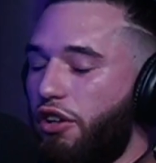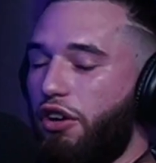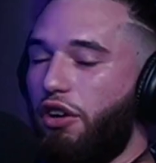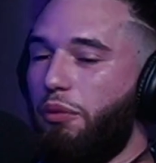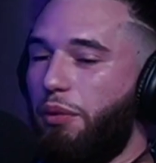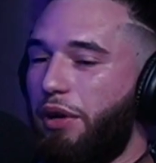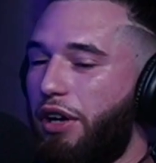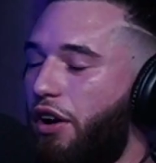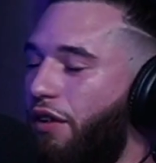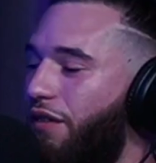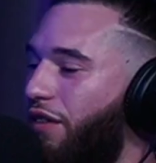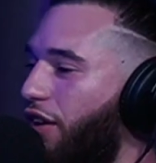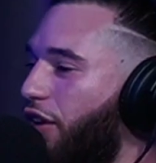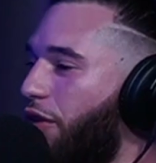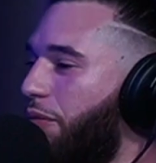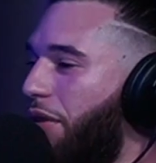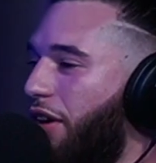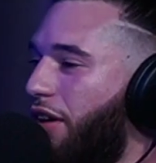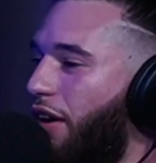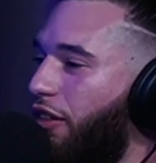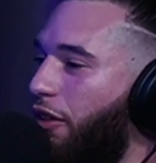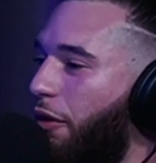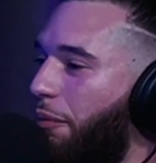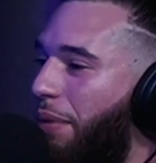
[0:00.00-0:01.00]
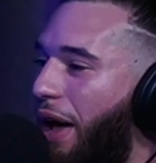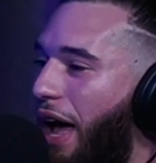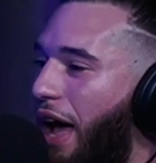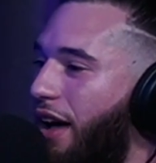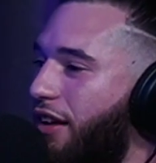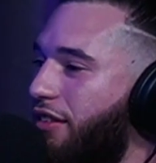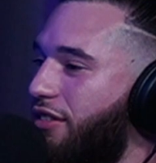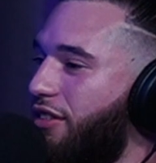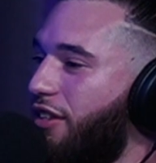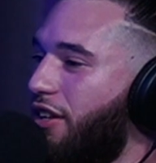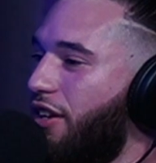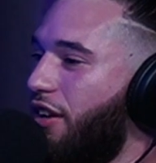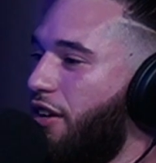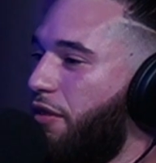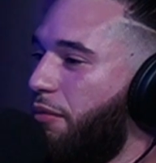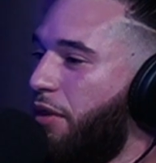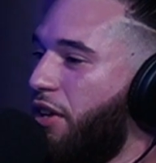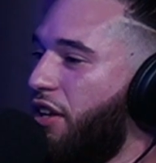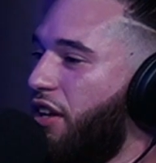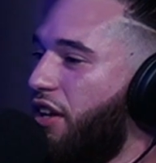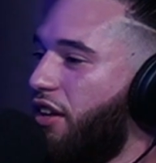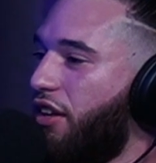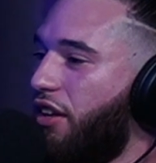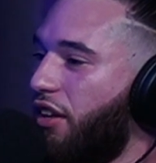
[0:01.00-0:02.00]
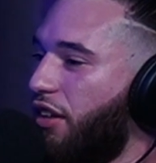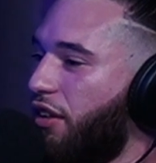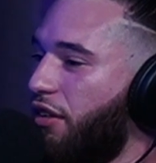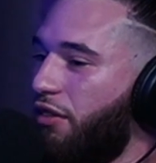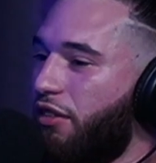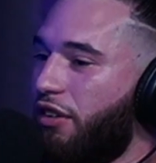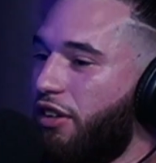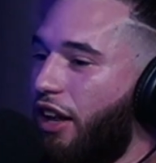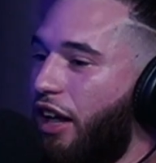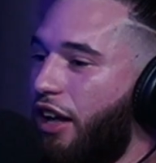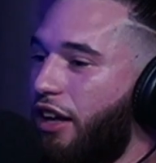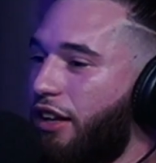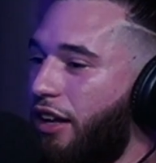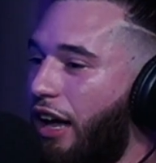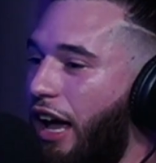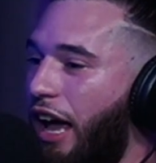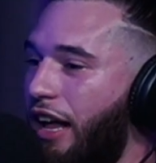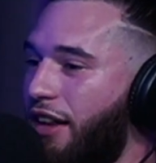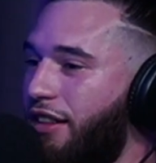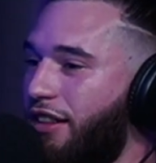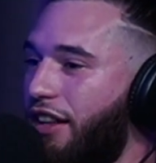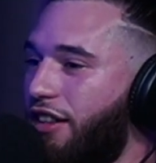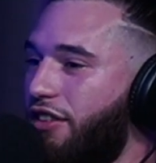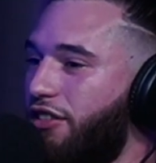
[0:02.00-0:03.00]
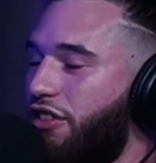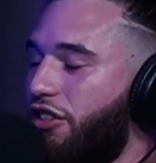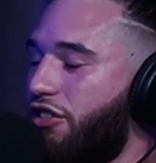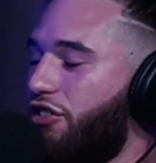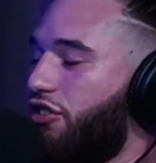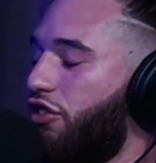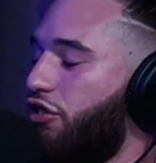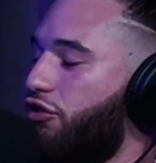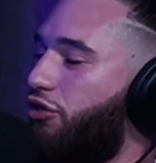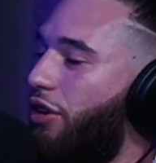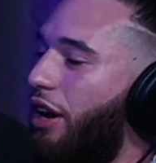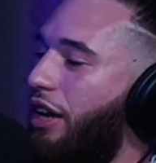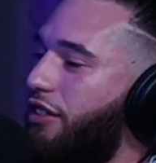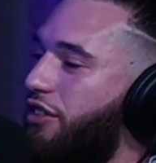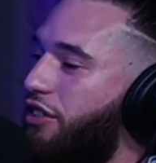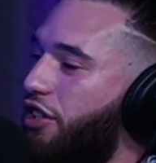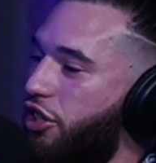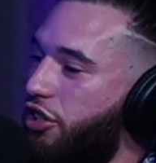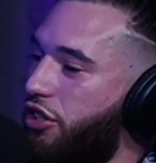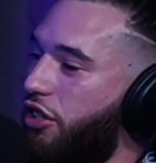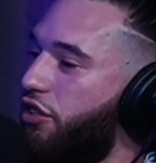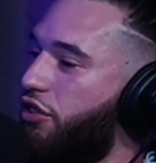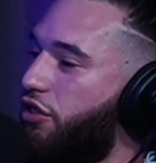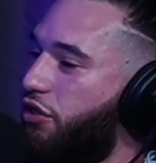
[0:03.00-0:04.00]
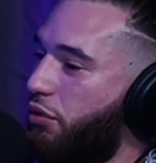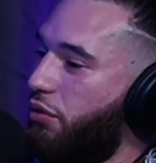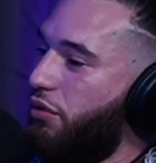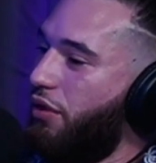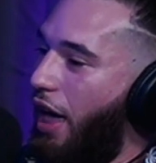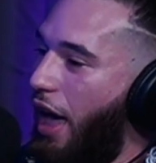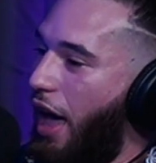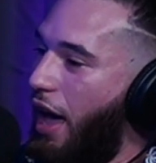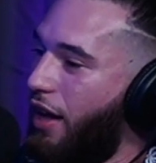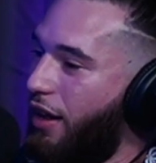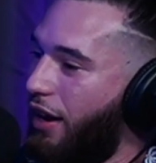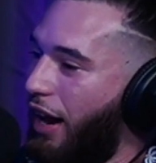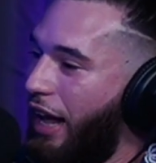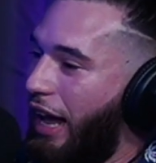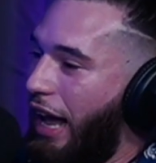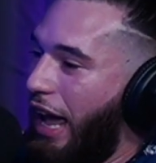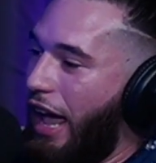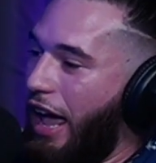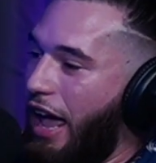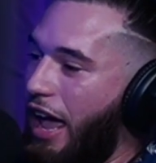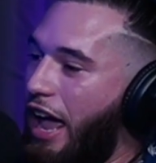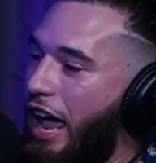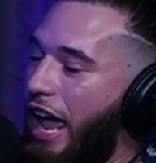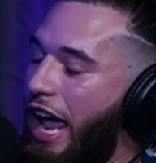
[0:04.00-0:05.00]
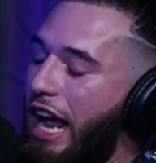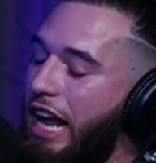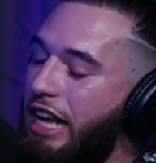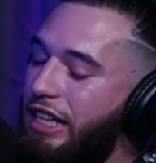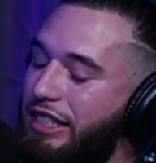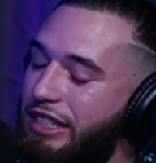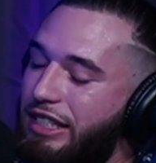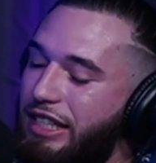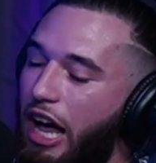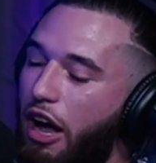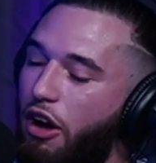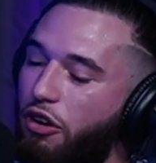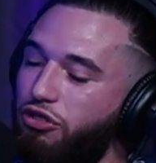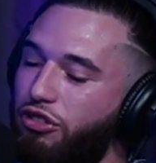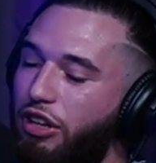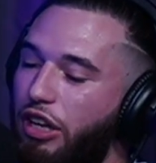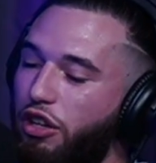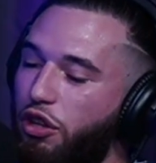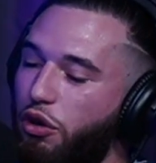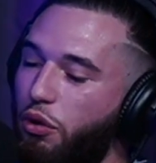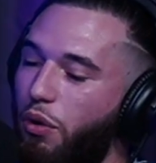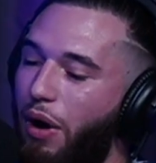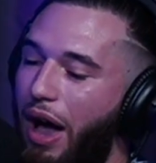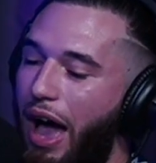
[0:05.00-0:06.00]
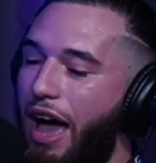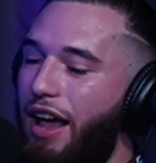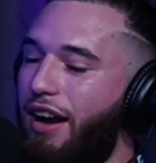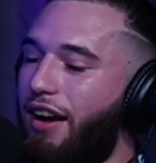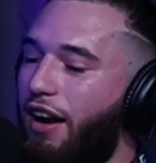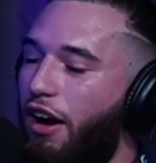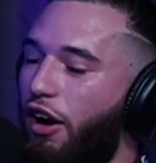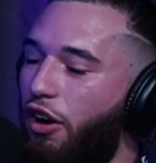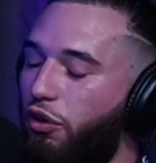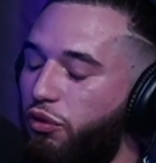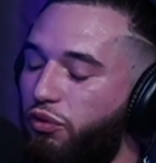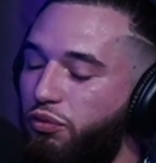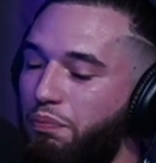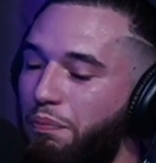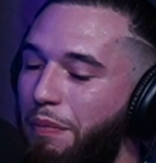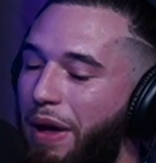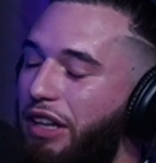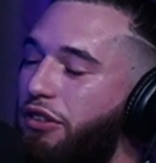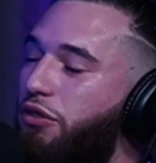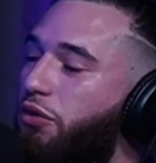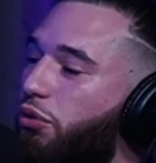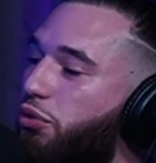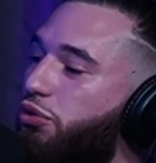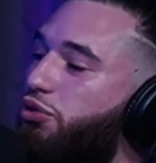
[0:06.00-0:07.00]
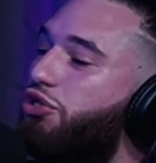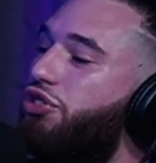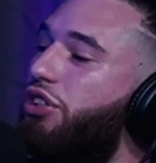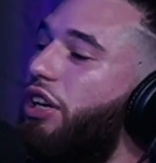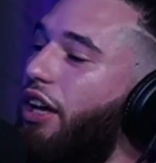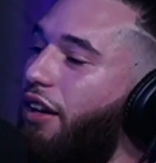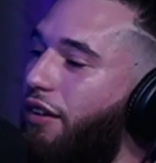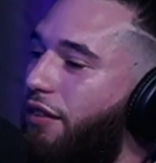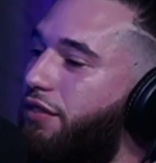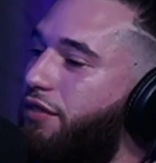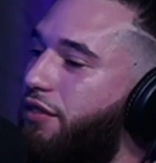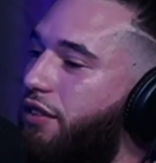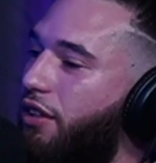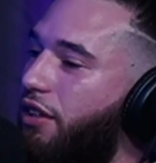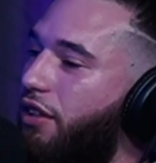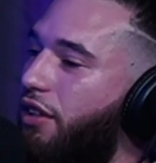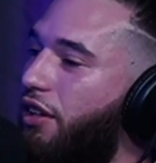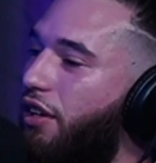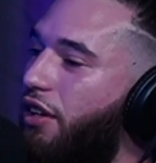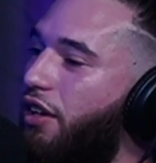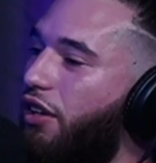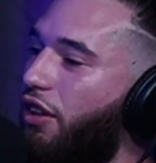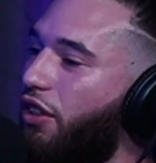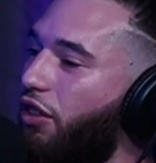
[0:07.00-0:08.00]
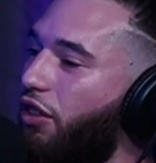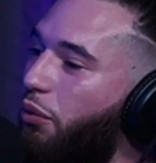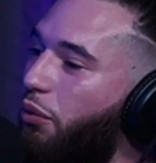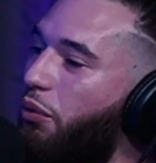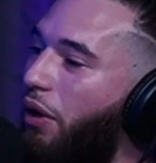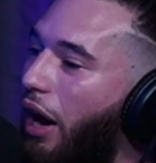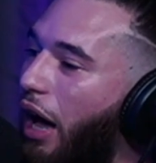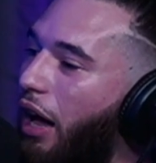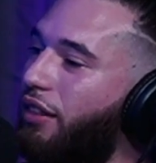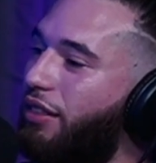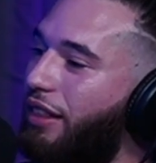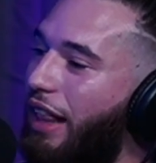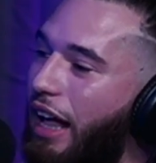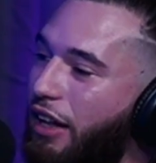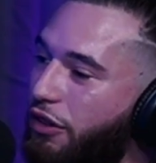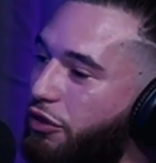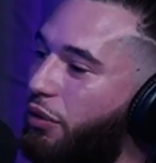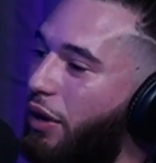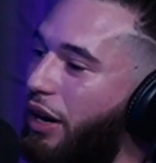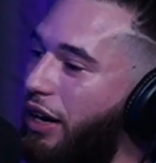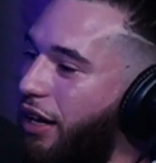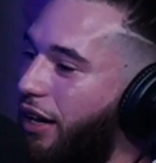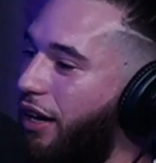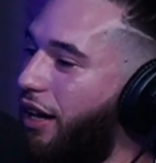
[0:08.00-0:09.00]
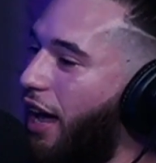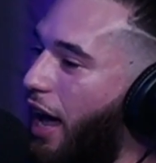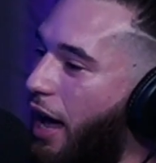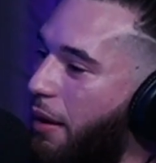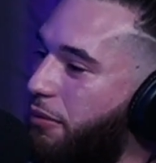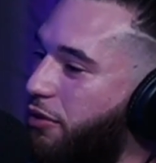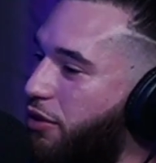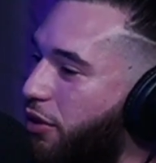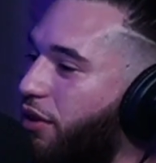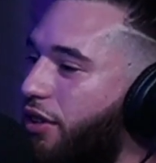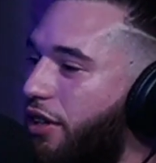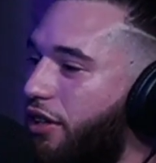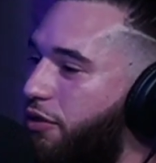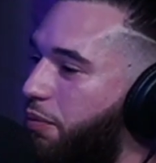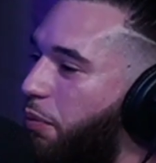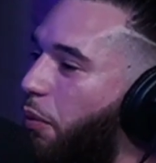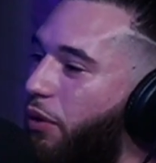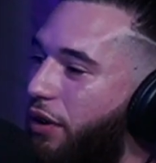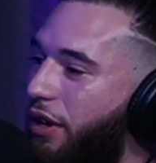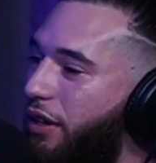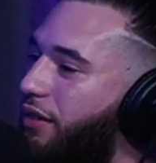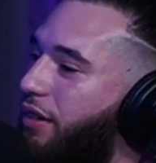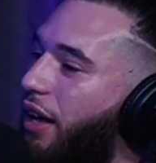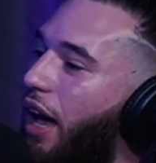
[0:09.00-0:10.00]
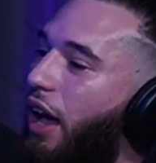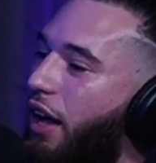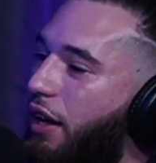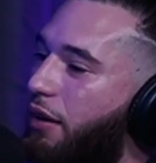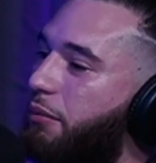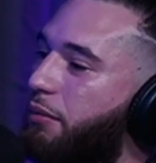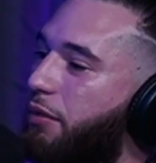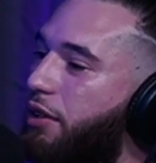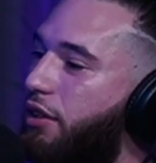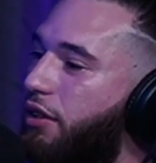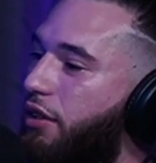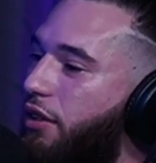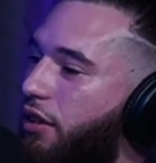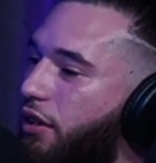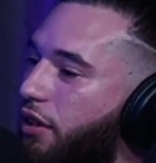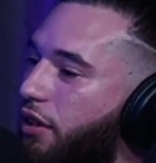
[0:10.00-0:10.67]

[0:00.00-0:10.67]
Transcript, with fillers: You know, we cover a little bit on the past, we like, and then just the transition to that. Like it sounds like you had a mental shift throughout that training camp to this point in time.